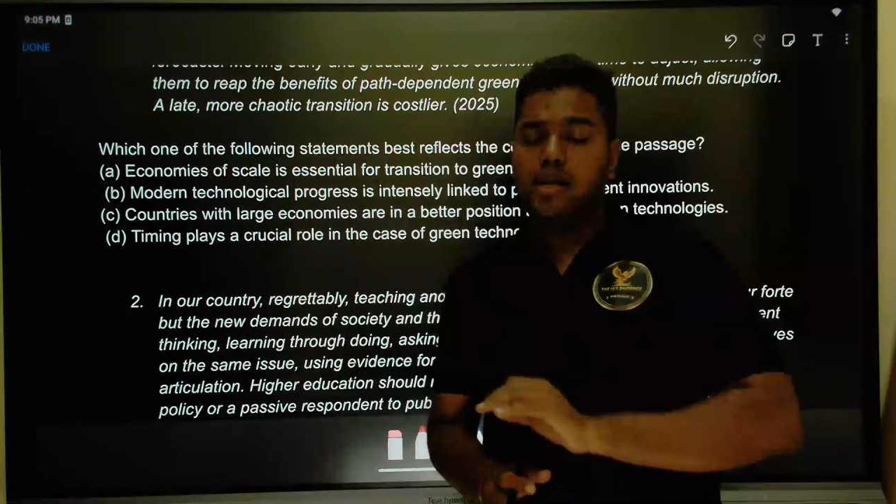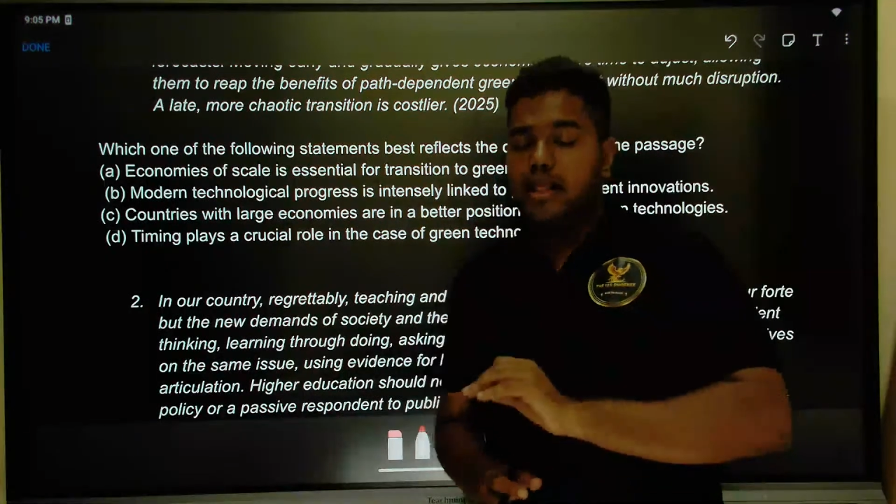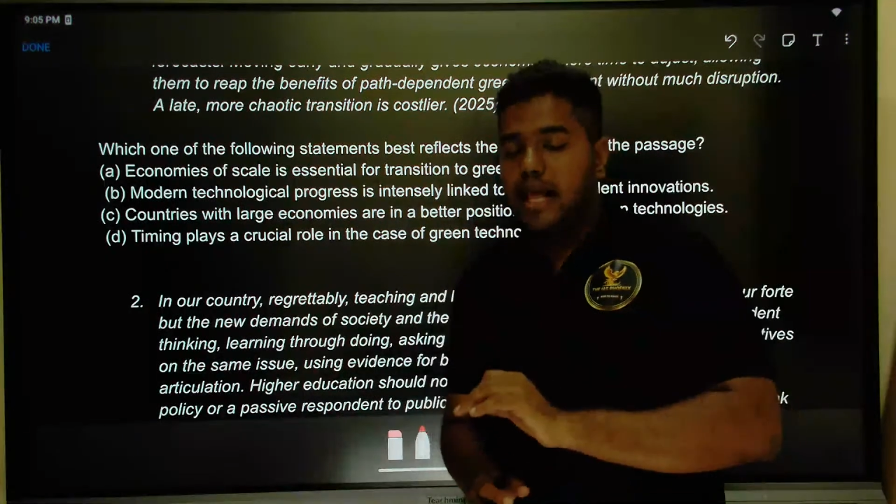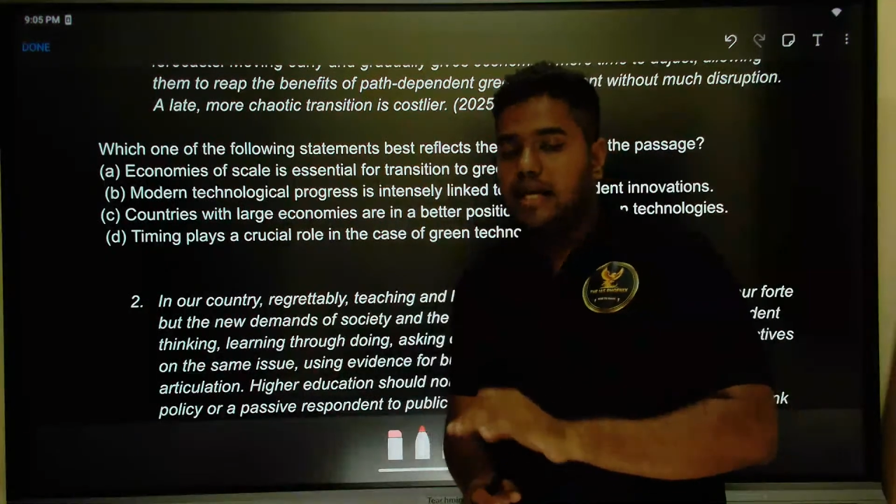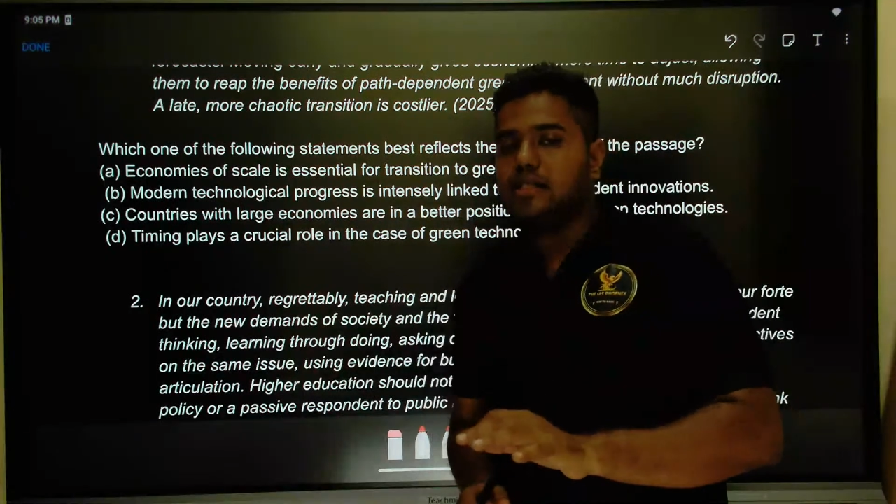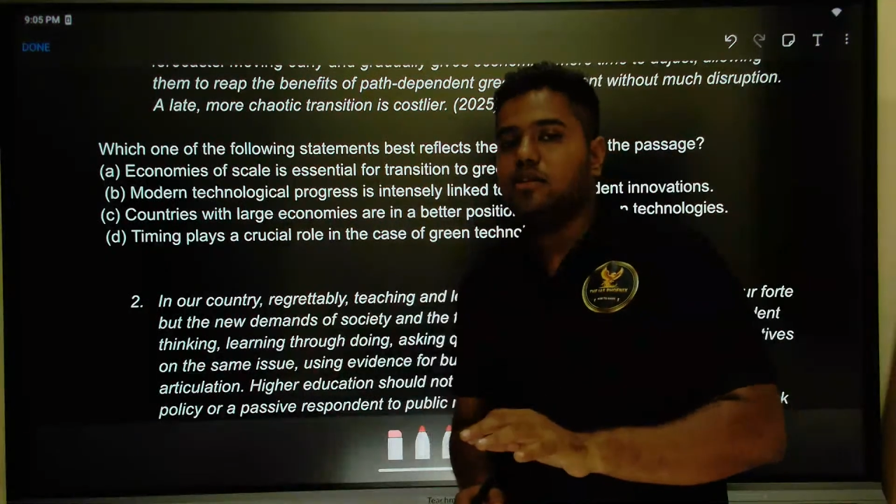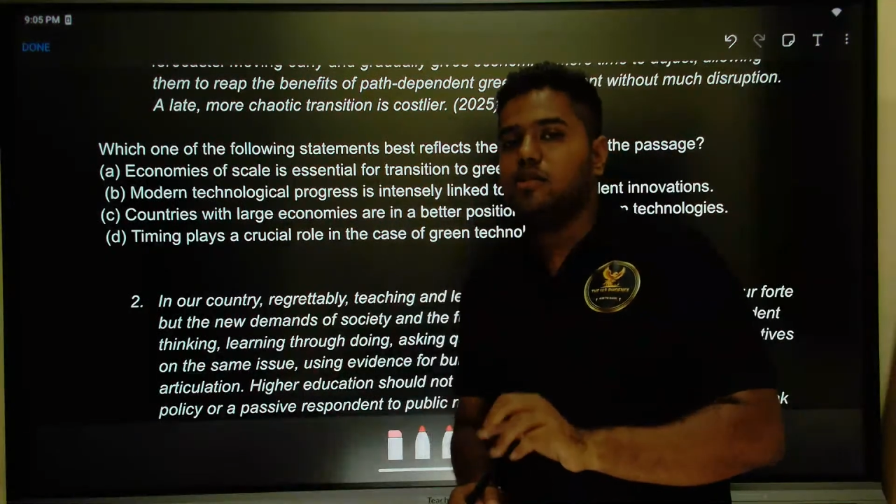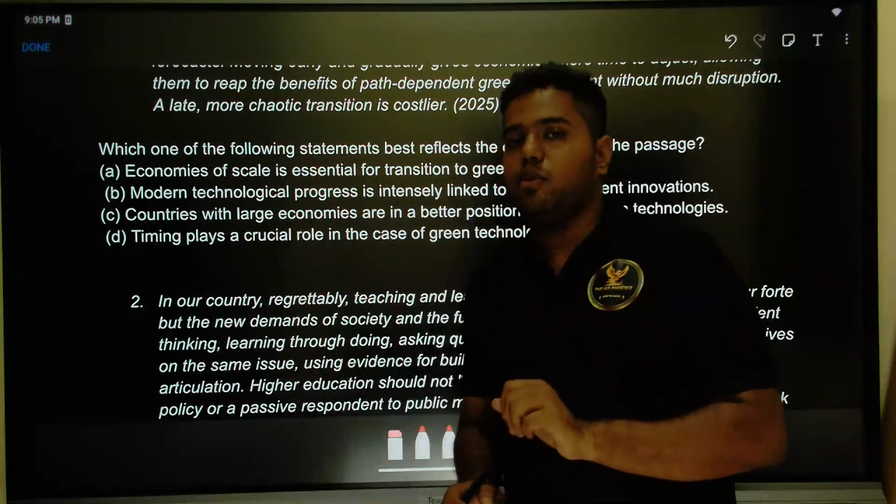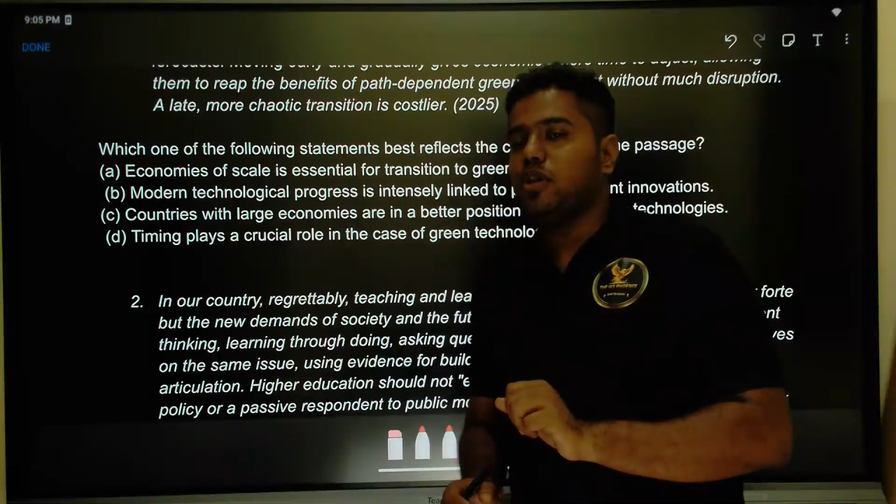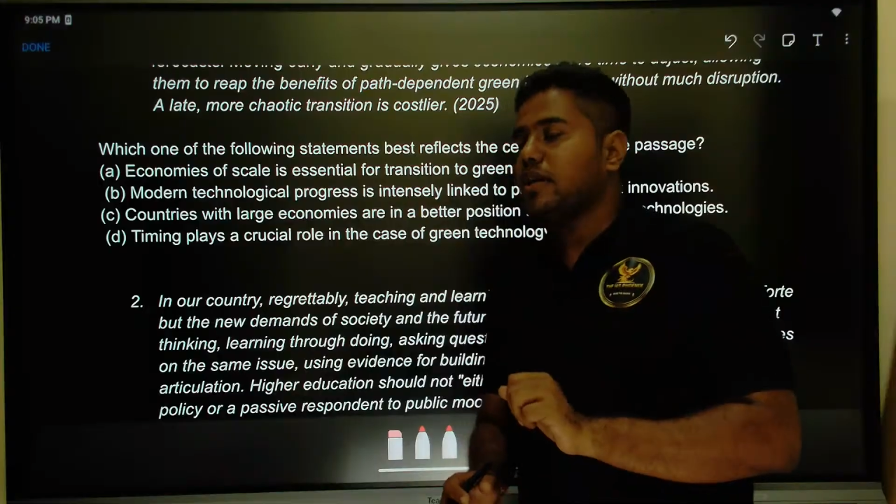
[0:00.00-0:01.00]
and
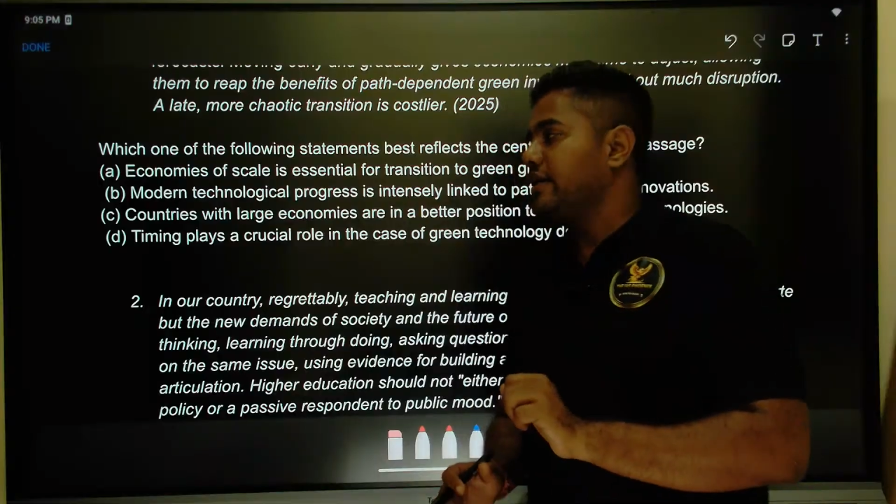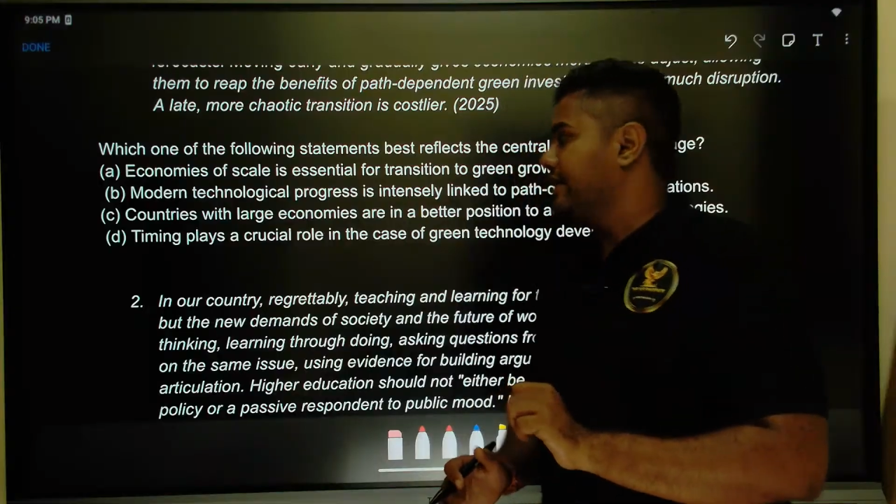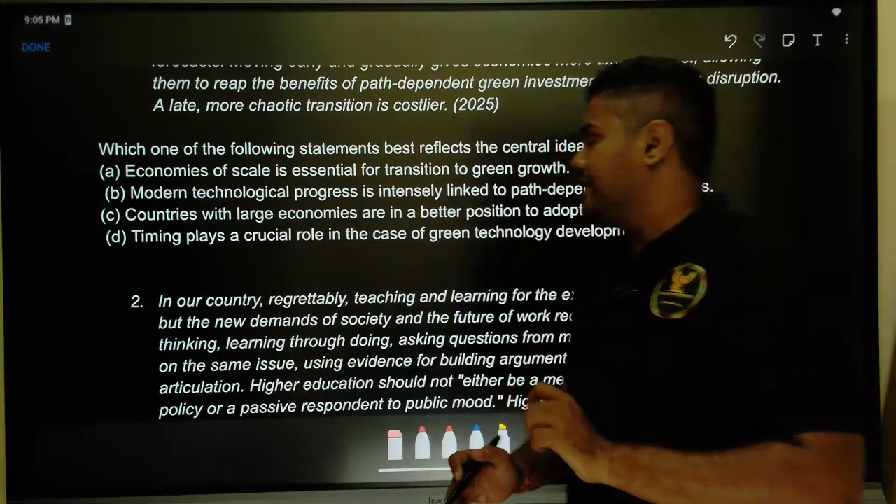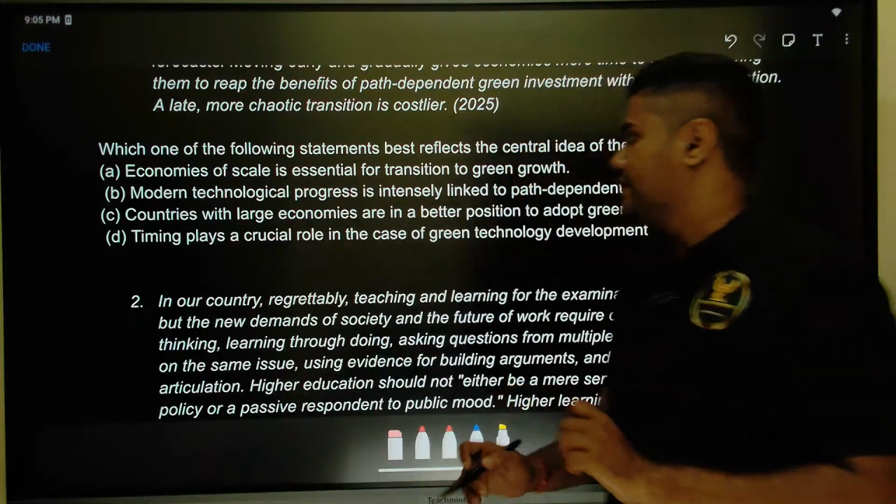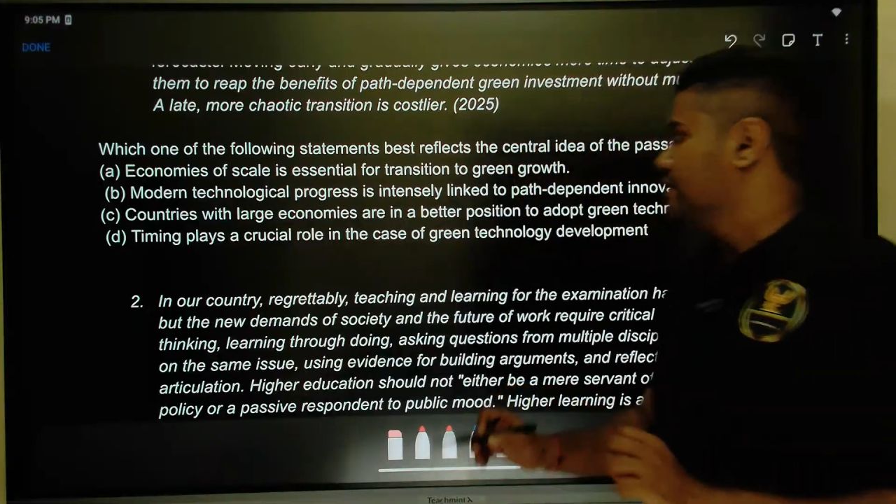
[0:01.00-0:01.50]
smaller countries